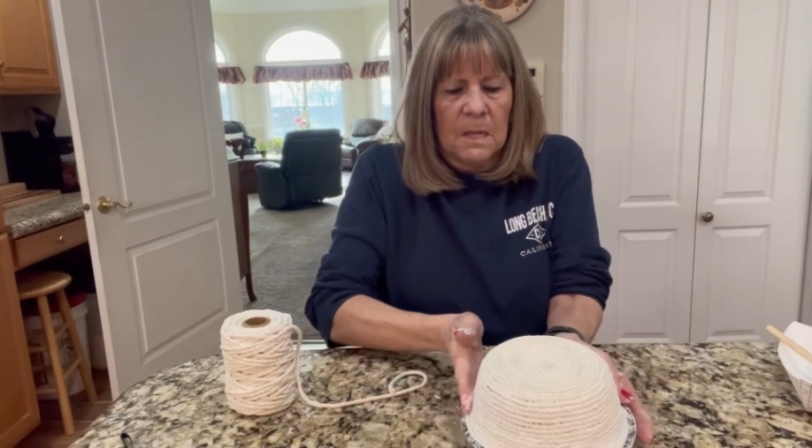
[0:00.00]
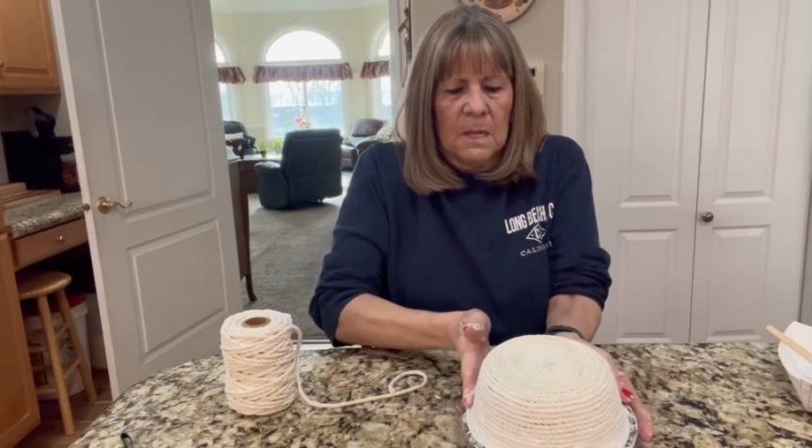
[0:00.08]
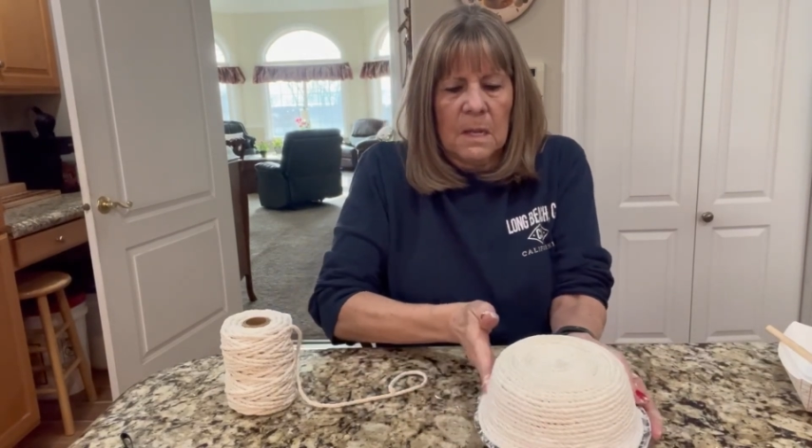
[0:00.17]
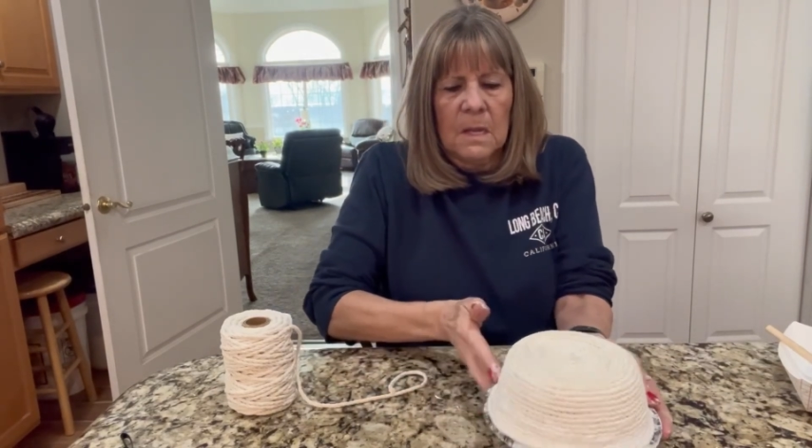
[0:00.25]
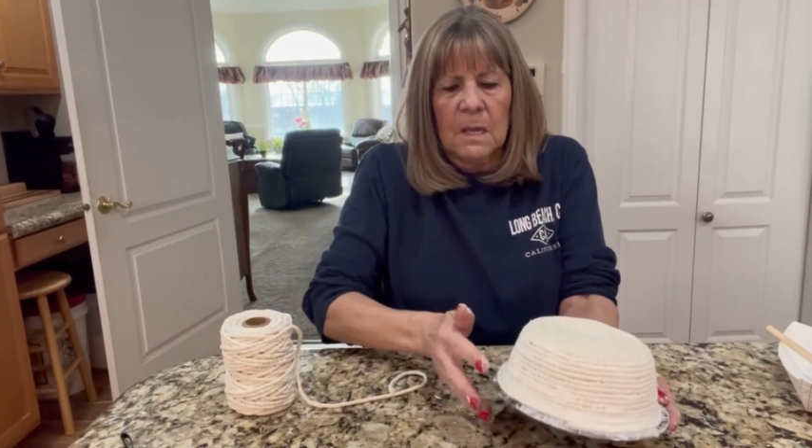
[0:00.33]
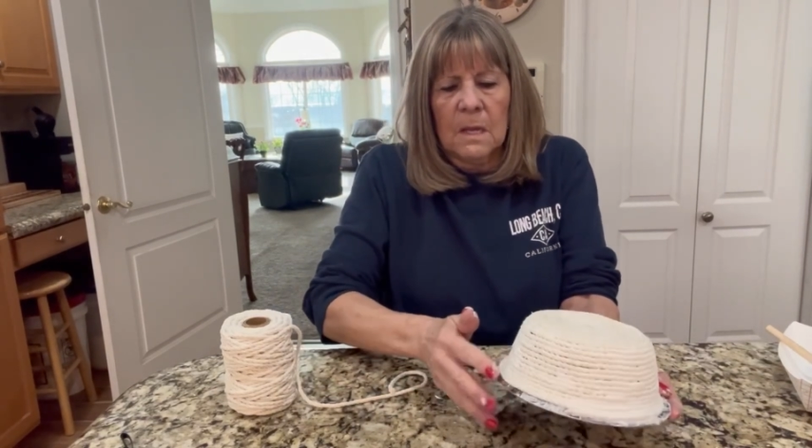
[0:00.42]

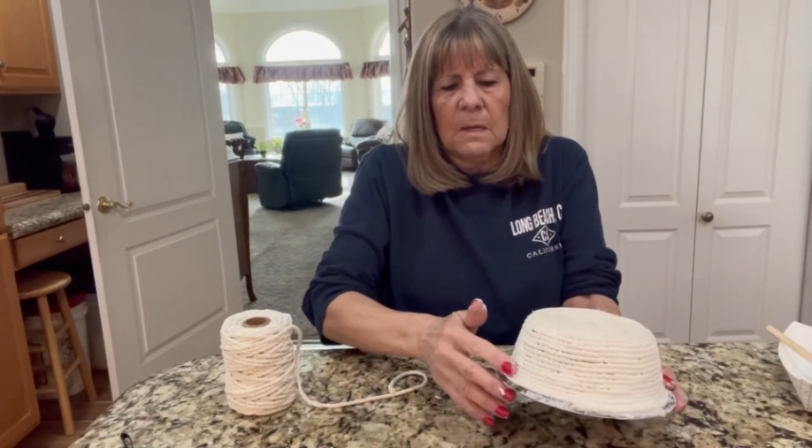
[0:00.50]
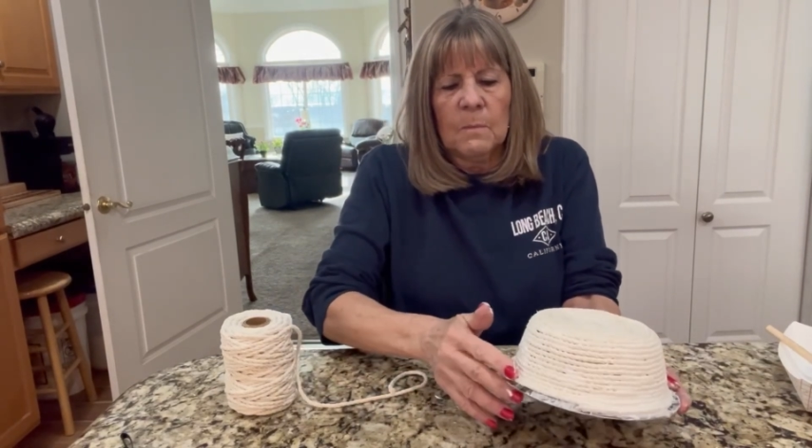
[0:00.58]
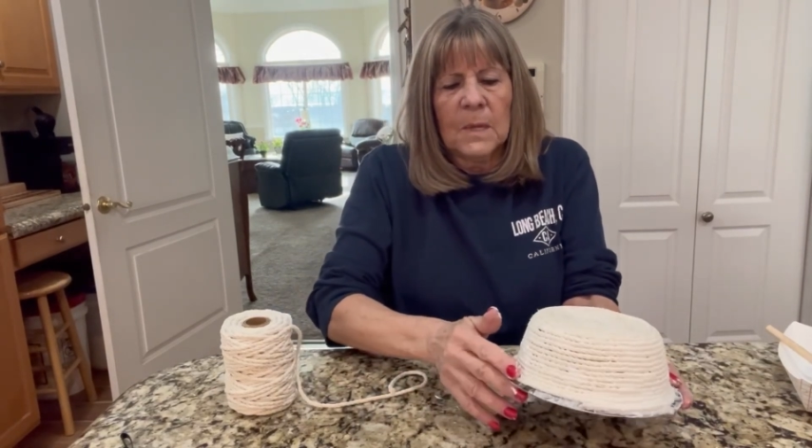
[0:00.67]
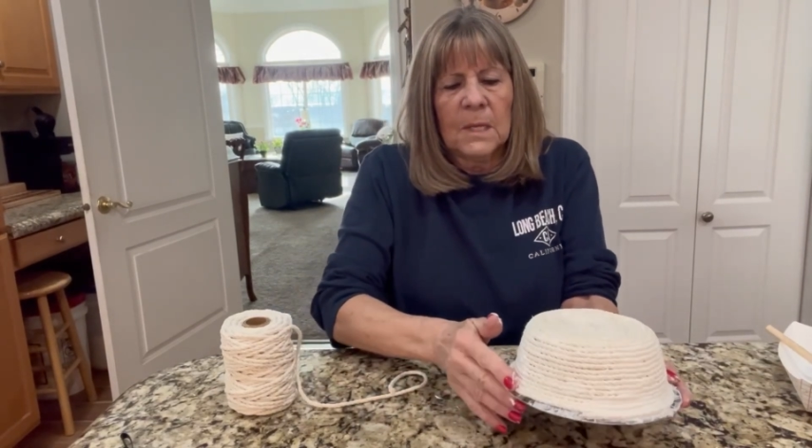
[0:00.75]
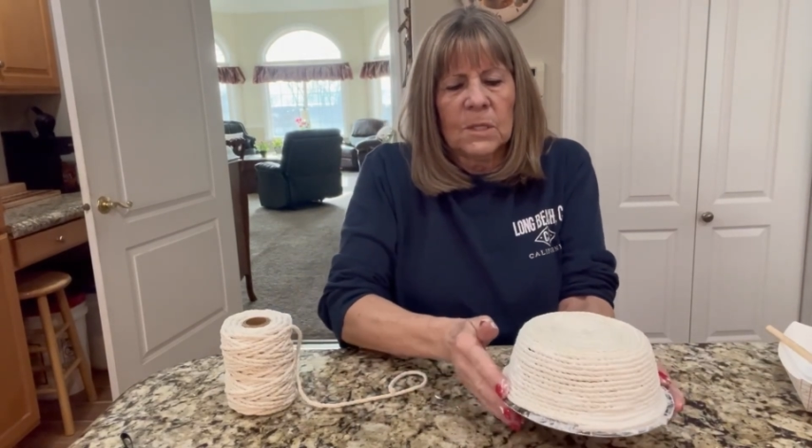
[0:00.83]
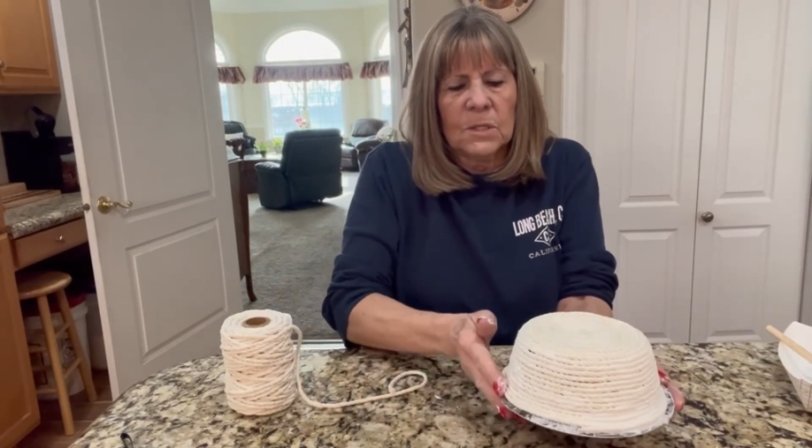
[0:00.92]
And
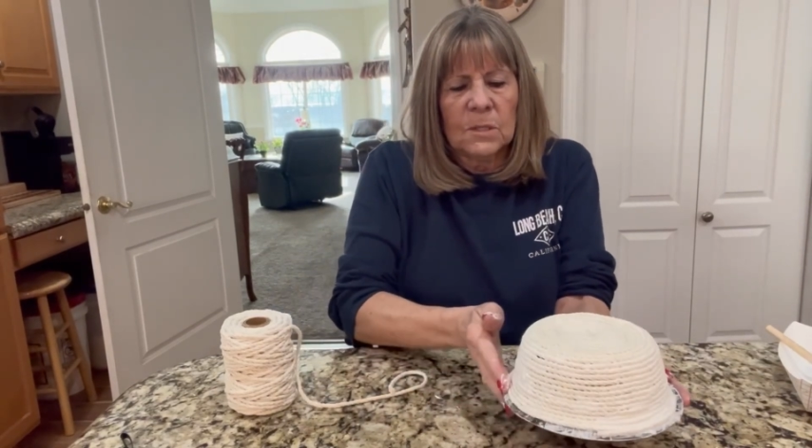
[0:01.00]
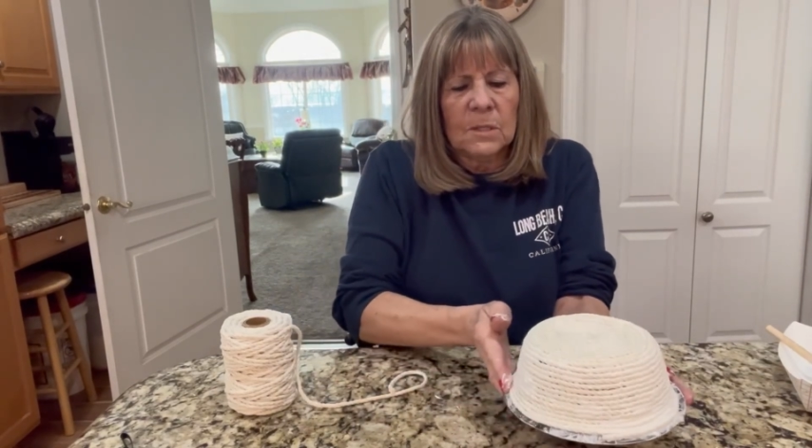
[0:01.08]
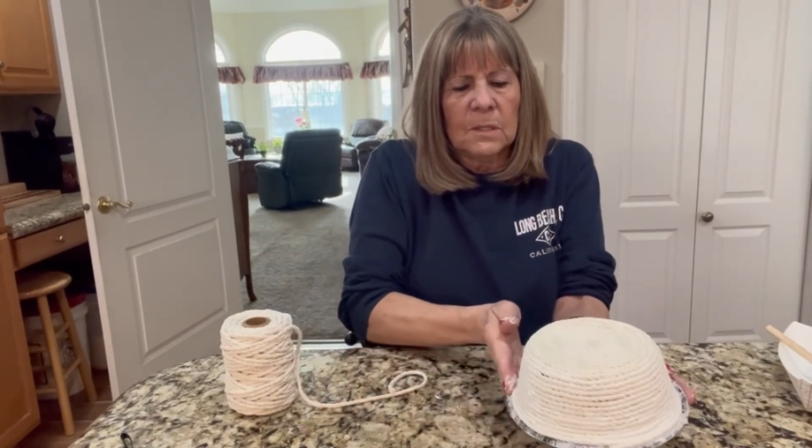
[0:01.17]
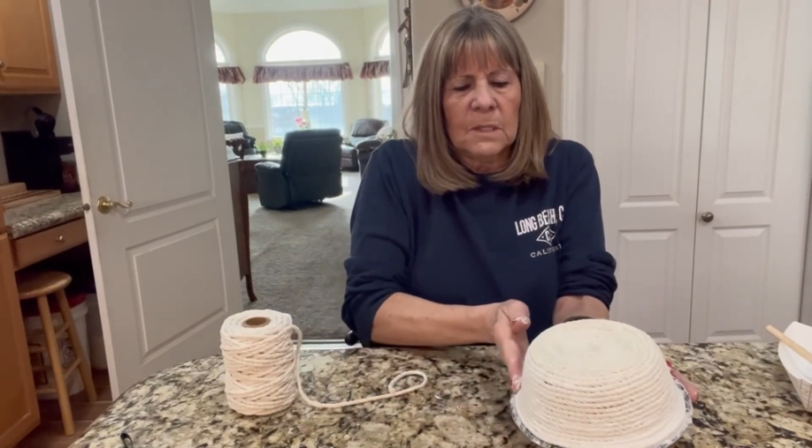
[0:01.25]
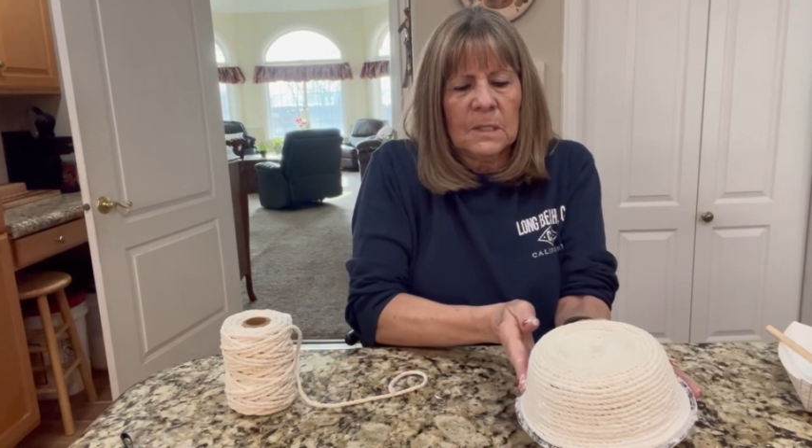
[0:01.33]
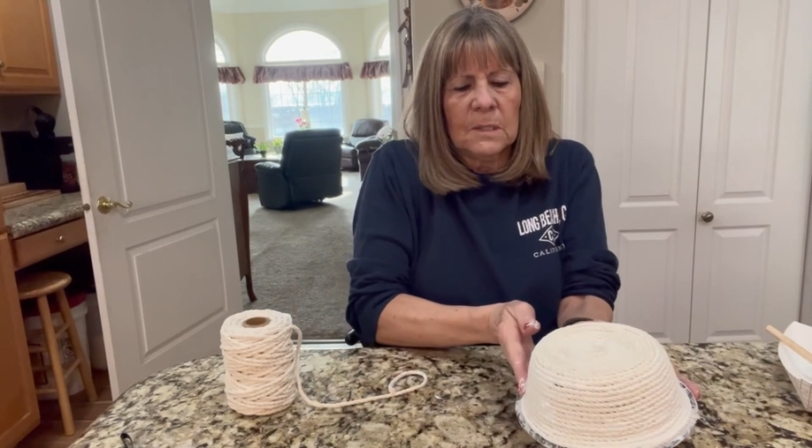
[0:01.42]
make
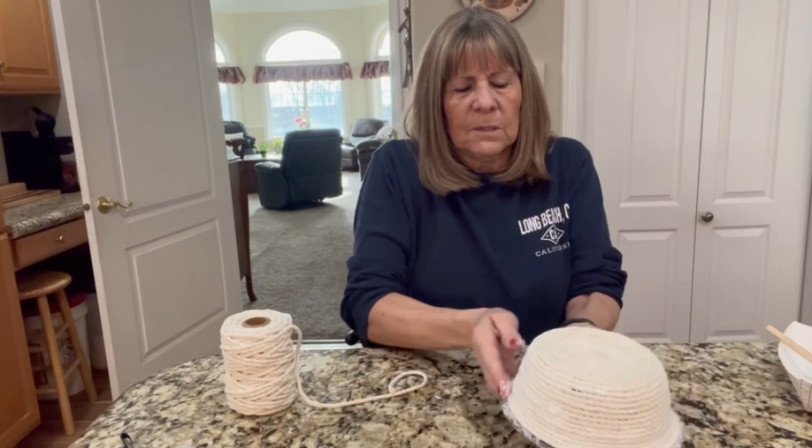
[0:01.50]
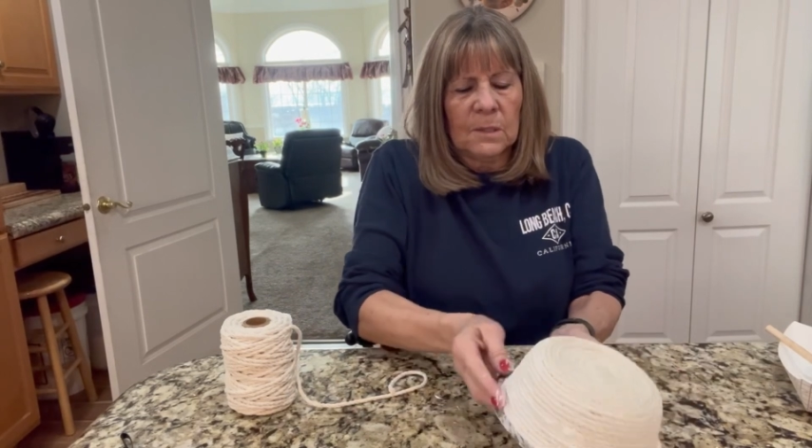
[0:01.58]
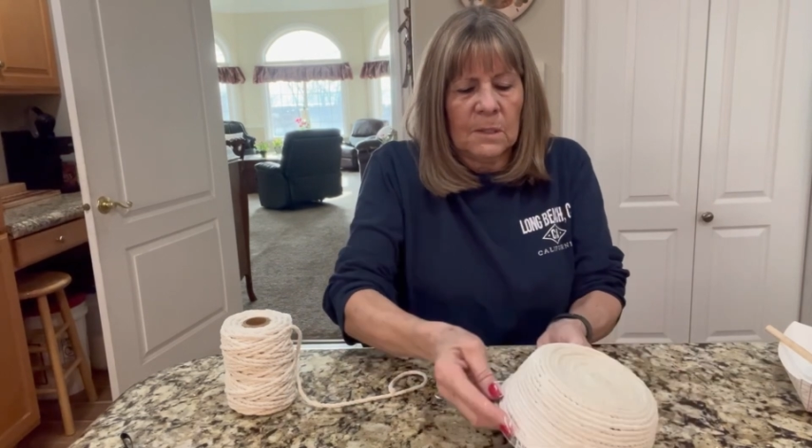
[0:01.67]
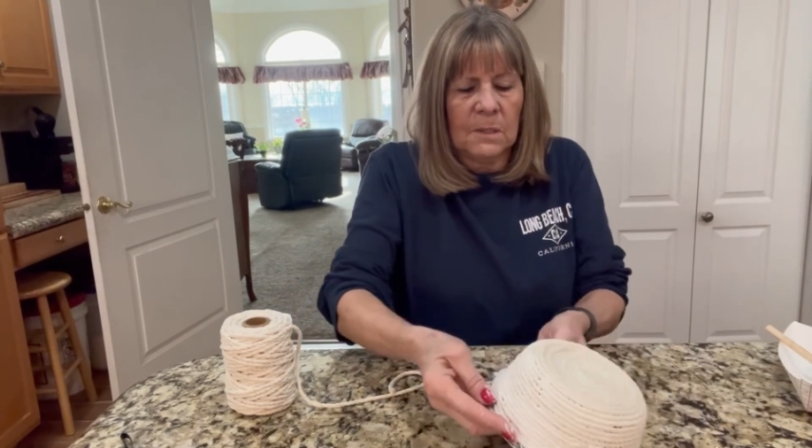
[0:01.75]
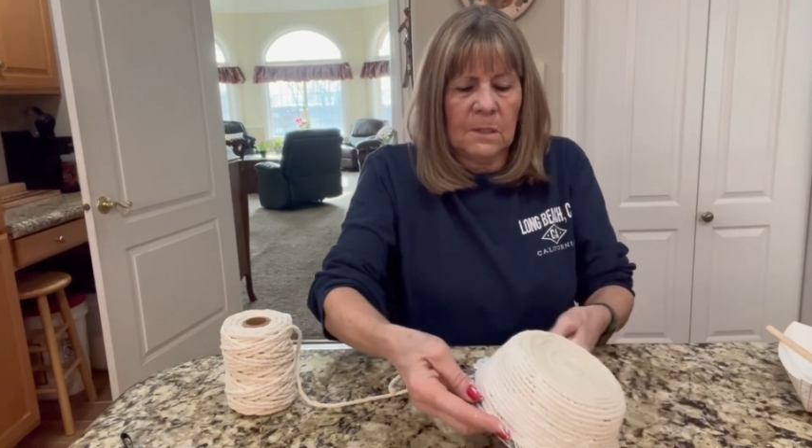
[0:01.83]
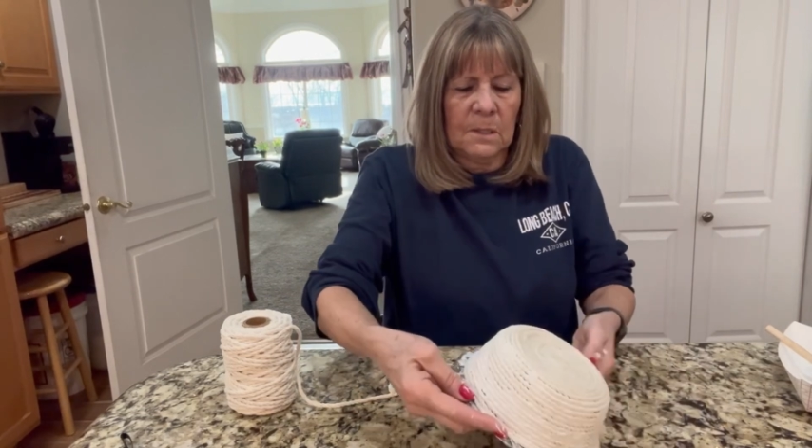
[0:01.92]
sure
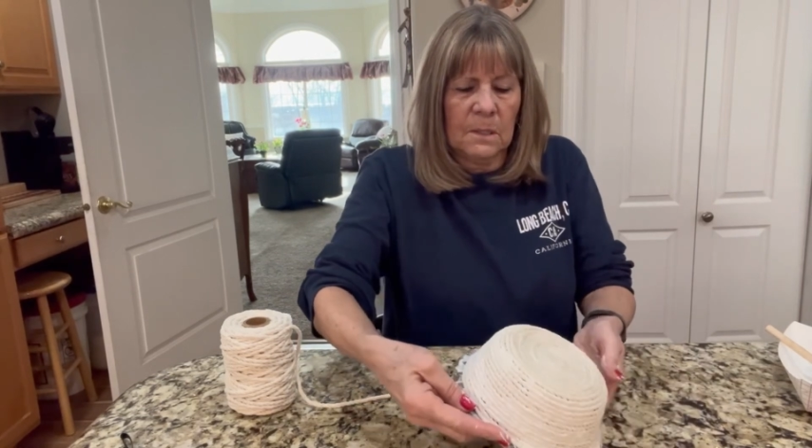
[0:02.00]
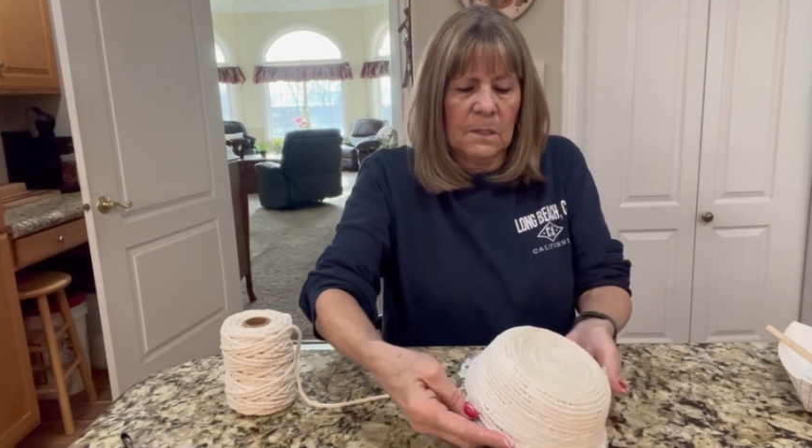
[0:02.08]
that